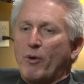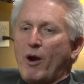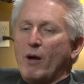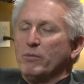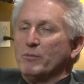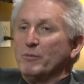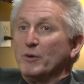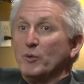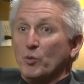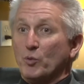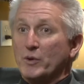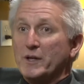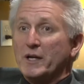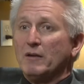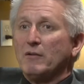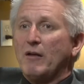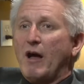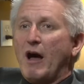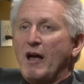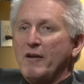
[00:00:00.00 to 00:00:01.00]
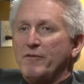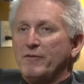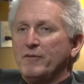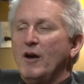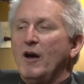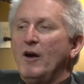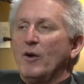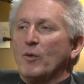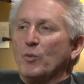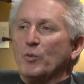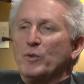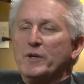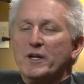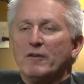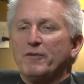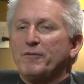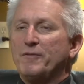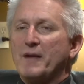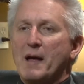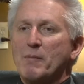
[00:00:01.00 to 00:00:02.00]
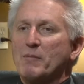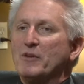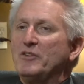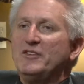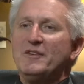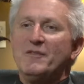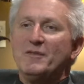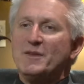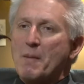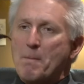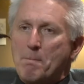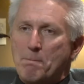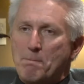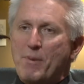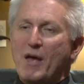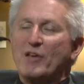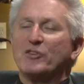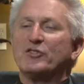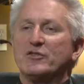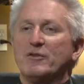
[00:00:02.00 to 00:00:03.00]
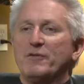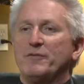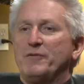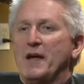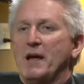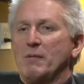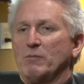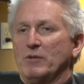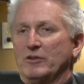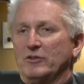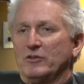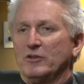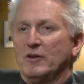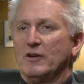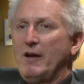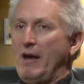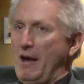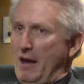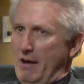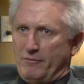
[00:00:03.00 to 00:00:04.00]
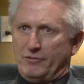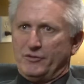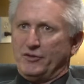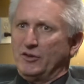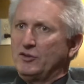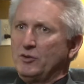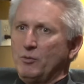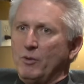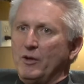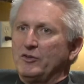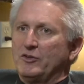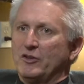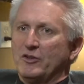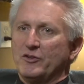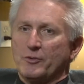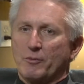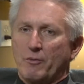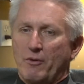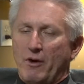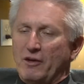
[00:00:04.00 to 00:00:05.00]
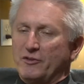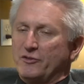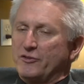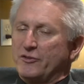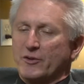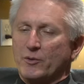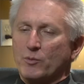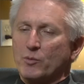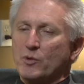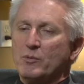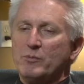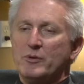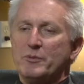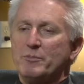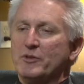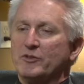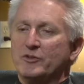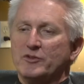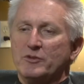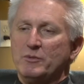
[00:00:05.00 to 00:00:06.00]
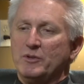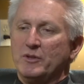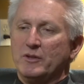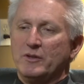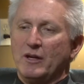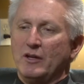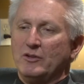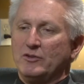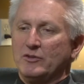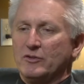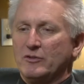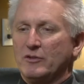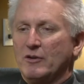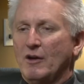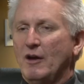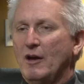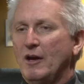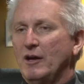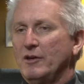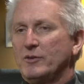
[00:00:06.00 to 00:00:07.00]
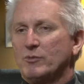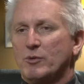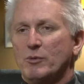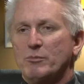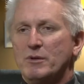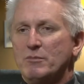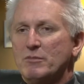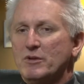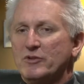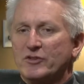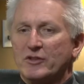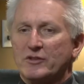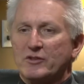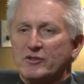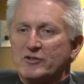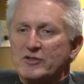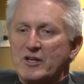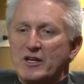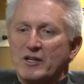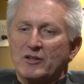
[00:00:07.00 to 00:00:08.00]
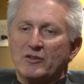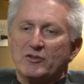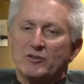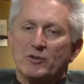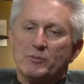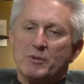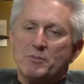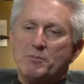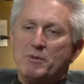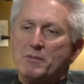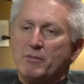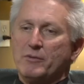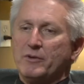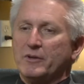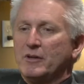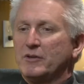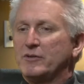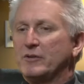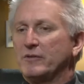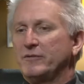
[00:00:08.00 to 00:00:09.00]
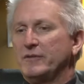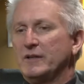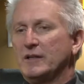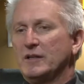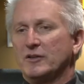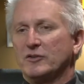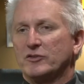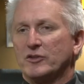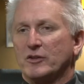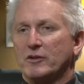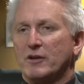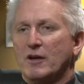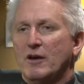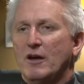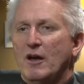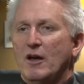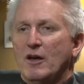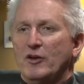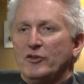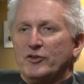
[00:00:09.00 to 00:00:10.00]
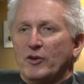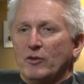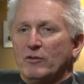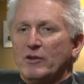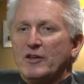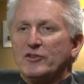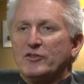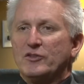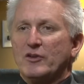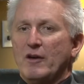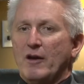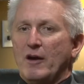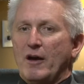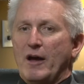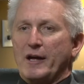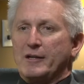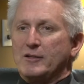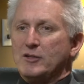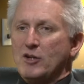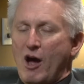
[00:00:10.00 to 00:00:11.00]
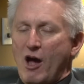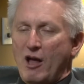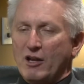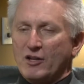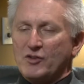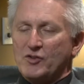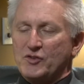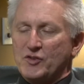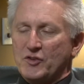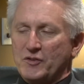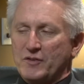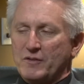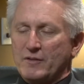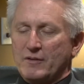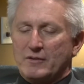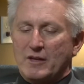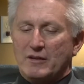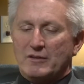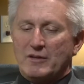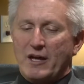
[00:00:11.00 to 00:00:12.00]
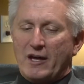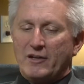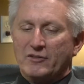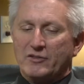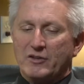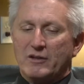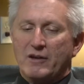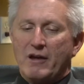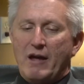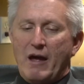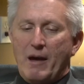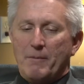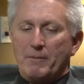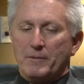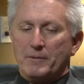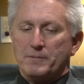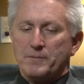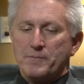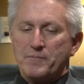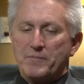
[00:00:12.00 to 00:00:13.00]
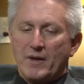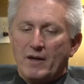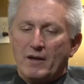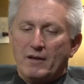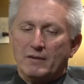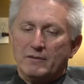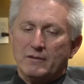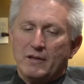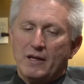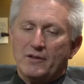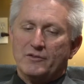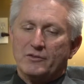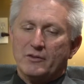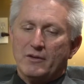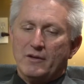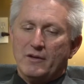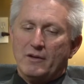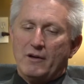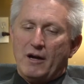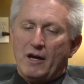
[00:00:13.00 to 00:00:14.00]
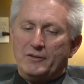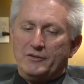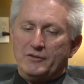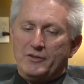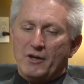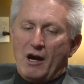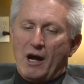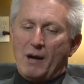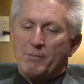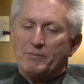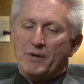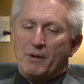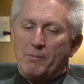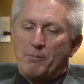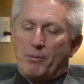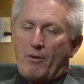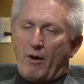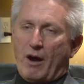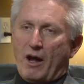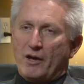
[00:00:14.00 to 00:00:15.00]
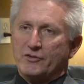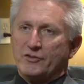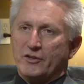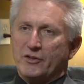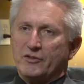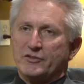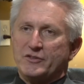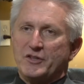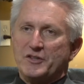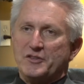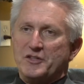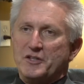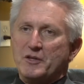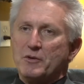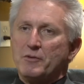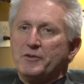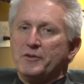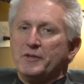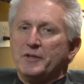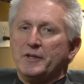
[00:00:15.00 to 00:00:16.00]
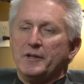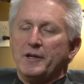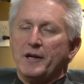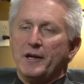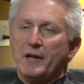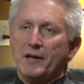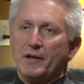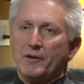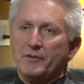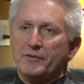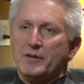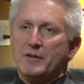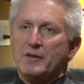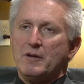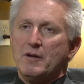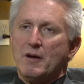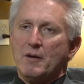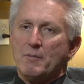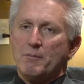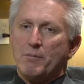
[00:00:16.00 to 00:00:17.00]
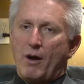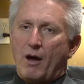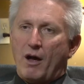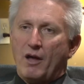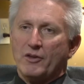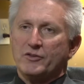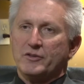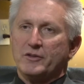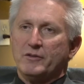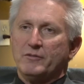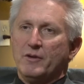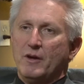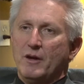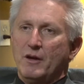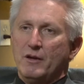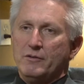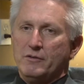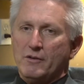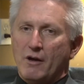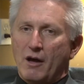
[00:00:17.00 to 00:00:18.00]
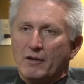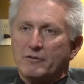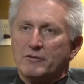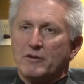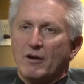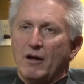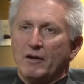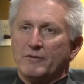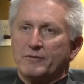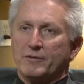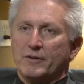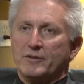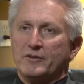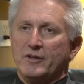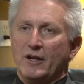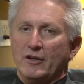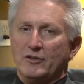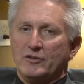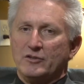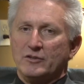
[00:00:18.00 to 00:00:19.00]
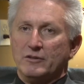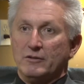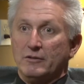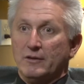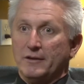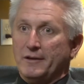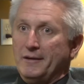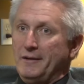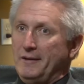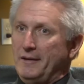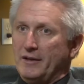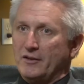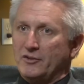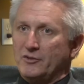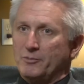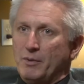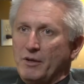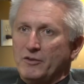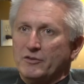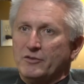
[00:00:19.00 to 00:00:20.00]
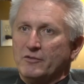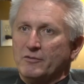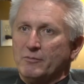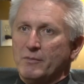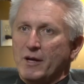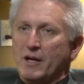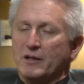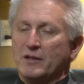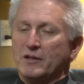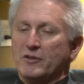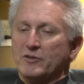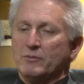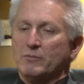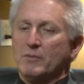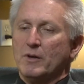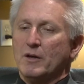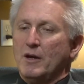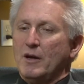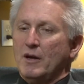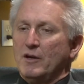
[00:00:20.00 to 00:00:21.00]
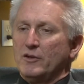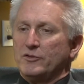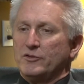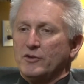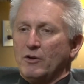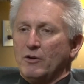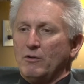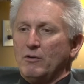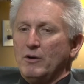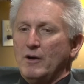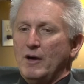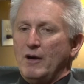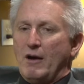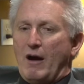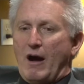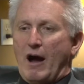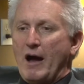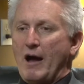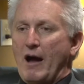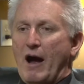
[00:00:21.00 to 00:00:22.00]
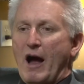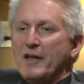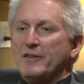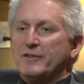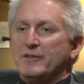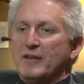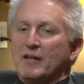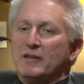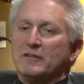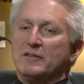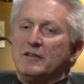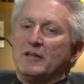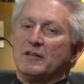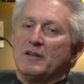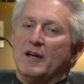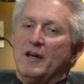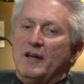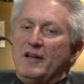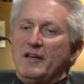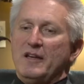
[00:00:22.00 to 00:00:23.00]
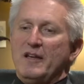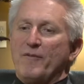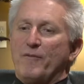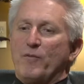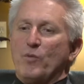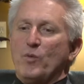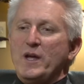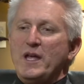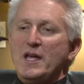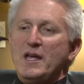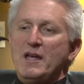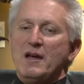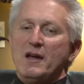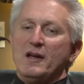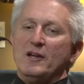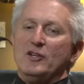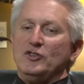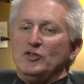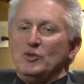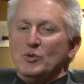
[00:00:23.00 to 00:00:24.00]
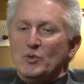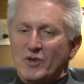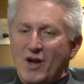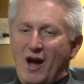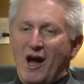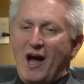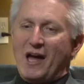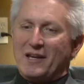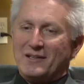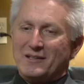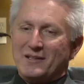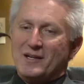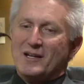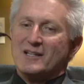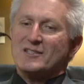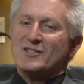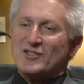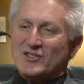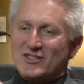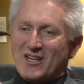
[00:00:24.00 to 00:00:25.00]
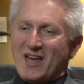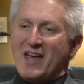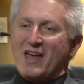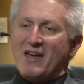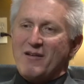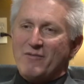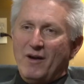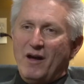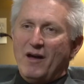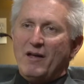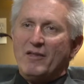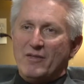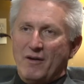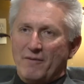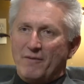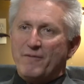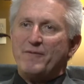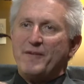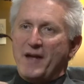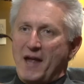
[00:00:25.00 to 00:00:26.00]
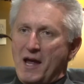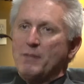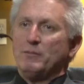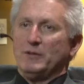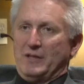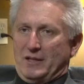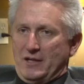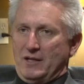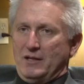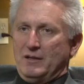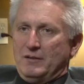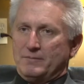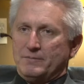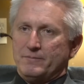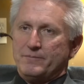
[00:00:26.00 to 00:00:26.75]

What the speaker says: problem. In real life, real families, even the best of families, have situations arise. There will be miscommunications. There will be misunderstandings. There will be people that get their feelings hurt. So let's acknowledge that that is going to happen, and let's adopt a process to deal with it in a healthy, positive, non-confrontational, inexpensive mechanism. So I think that if we do not save the family,